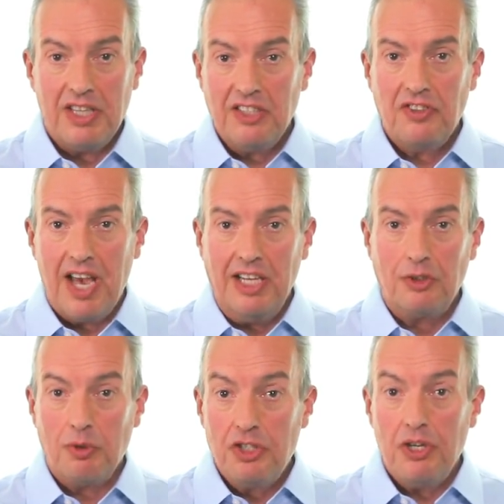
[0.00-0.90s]
in this
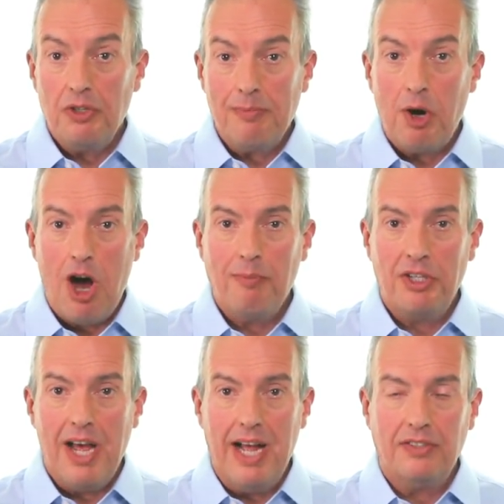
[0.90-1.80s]
case were two
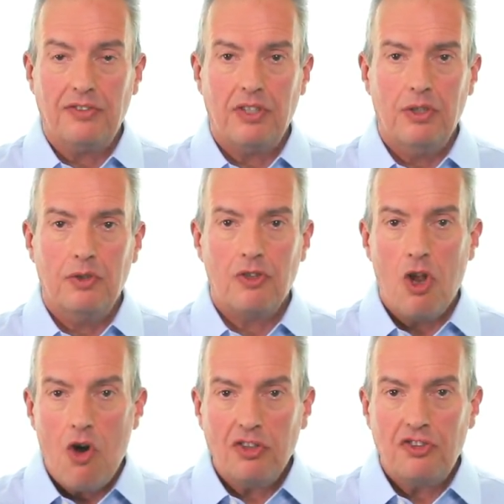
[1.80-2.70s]
department heads whose
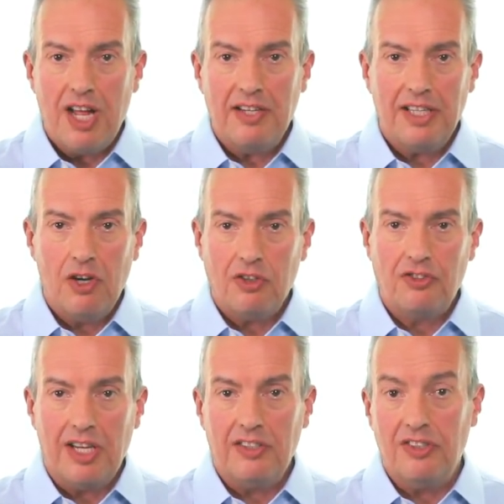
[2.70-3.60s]
long-standing
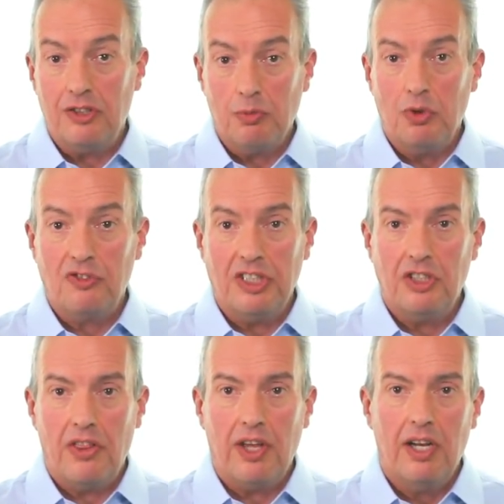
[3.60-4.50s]
hostility towards each
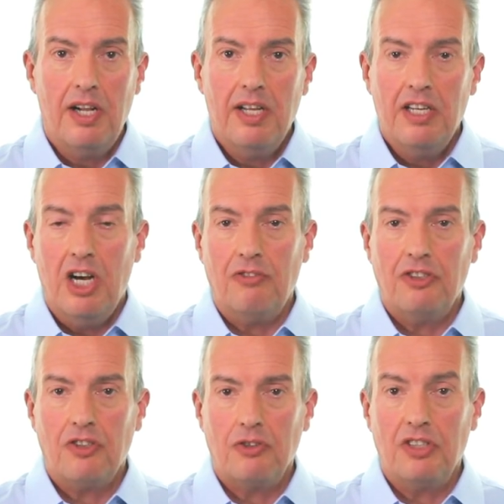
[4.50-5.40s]
other had
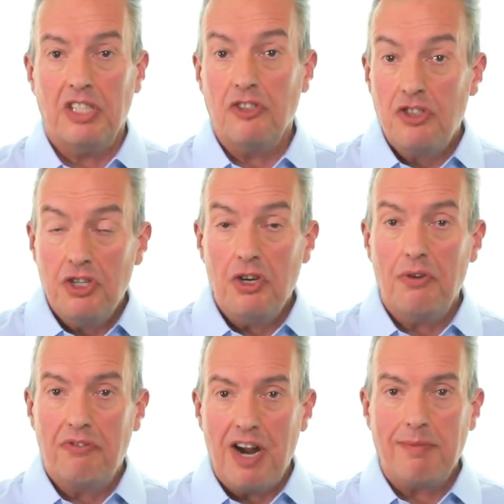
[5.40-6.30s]
resulted in two
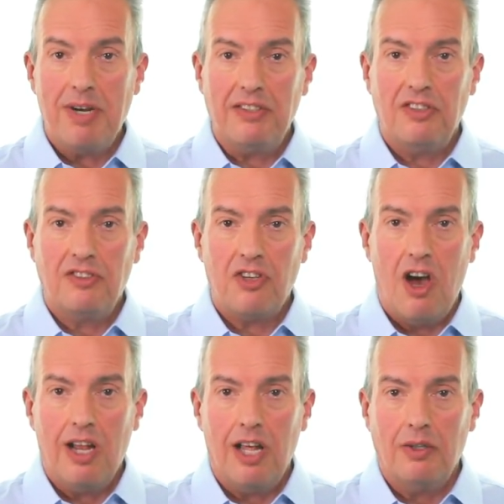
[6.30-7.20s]
fragmented
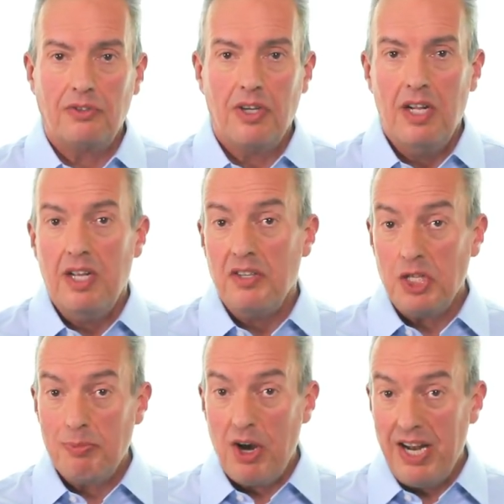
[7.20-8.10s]
silos,
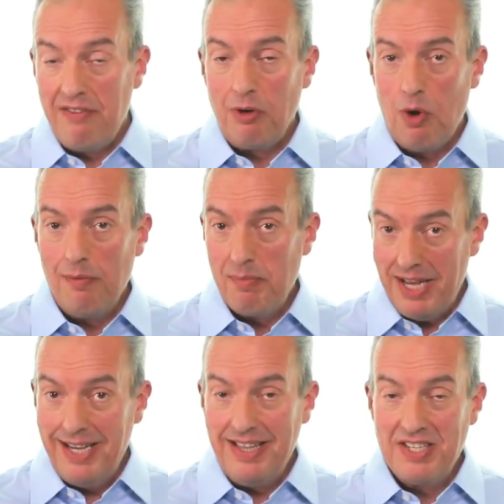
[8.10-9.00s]
despite everyone
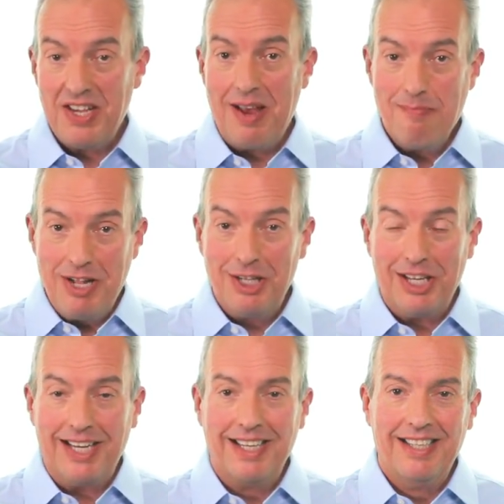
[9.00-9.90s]
being in the same building.